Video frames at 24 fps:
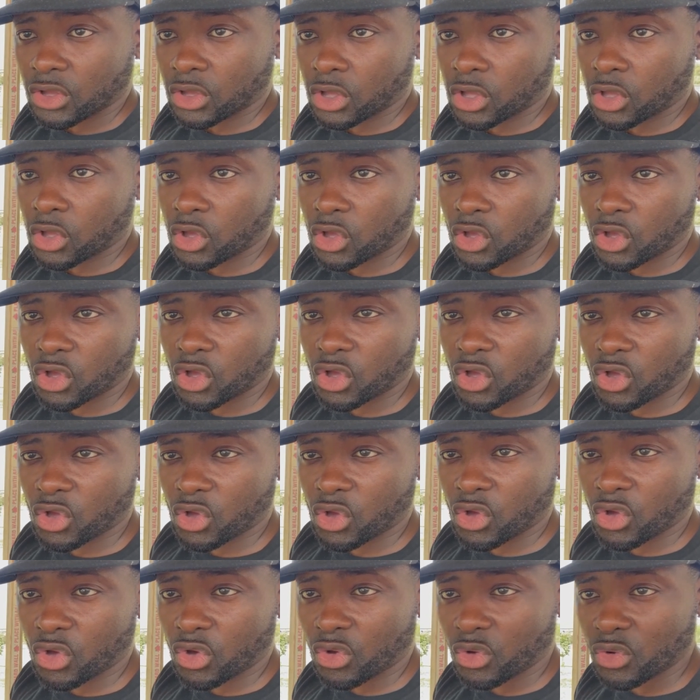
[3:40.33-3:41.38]

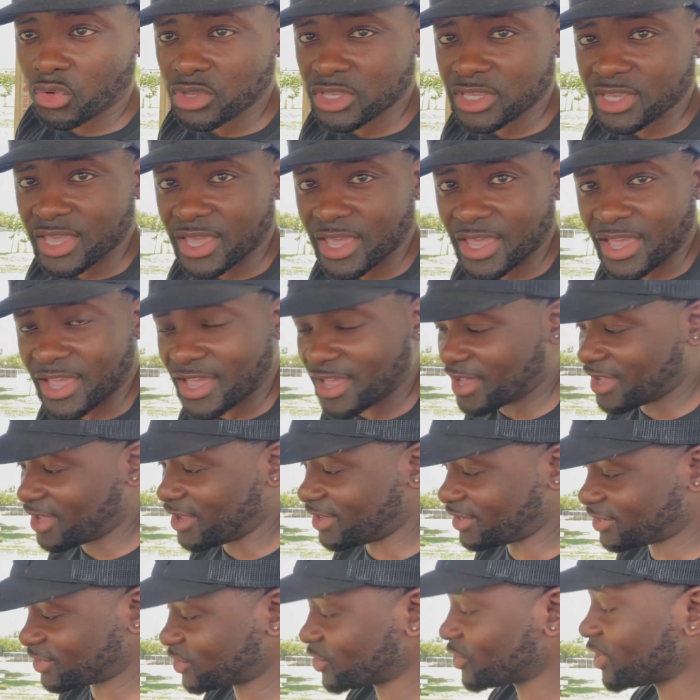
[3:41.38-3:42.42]
Oh,
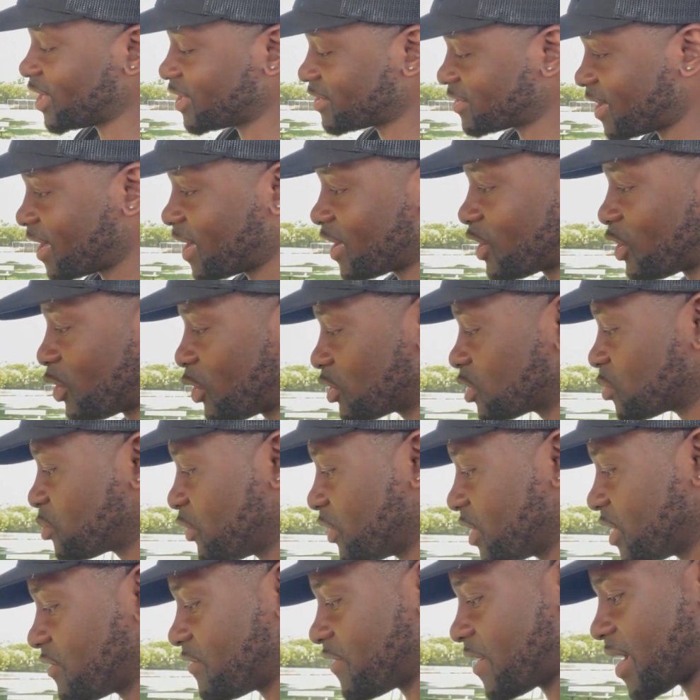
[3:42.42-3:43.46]
yeah. So that thing goes
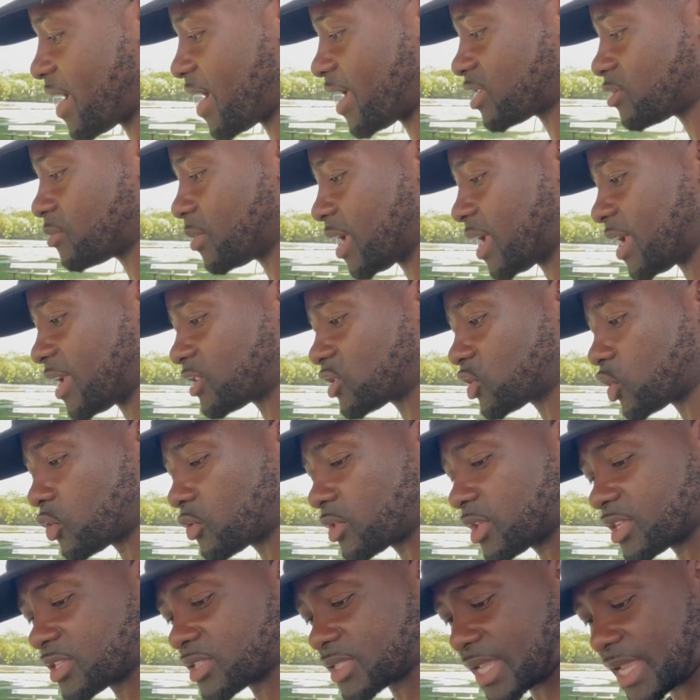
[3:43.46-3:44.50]
pretty fast, man. So
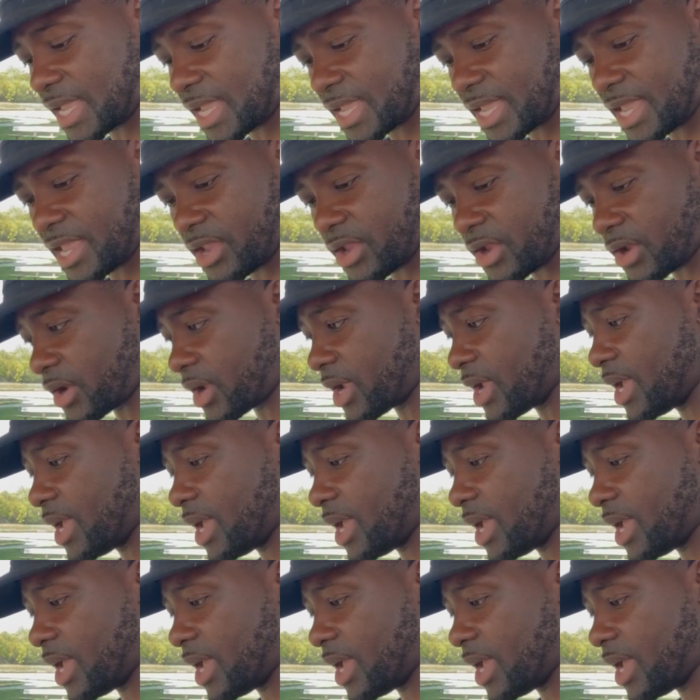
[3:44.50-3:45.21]
this thing here,